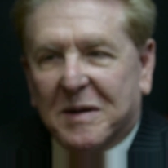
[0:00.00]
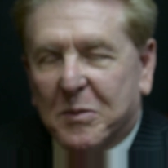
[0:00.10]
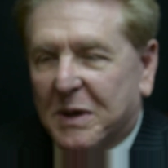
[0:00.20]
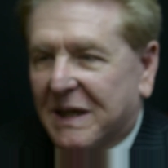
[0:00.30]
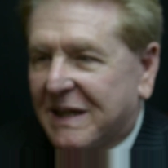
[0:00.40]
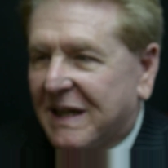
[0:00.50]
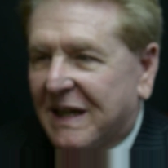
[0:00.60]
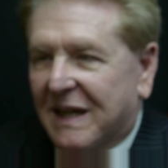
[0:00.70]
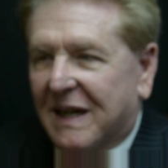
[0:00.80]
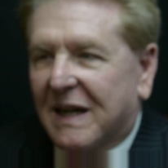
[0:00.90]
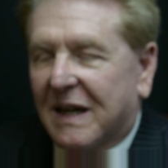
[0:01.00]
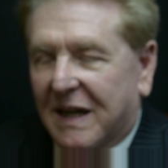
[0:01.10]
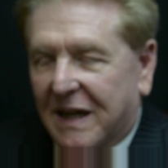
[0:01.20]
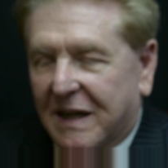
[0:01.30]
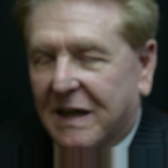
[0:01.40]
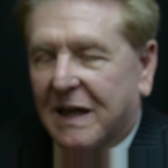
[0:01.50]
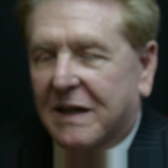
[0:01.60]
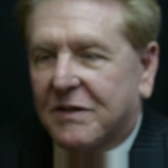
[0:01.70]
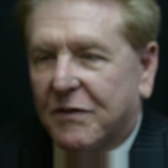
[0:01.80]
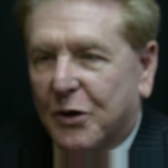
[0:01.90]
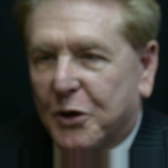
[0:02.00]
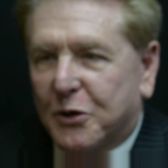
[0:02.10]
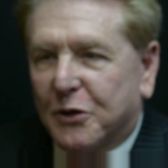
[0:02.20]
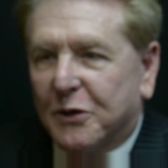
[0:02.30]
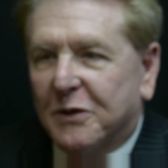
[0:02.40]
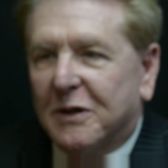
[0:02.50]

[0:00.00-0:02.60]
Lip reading: But That's very true.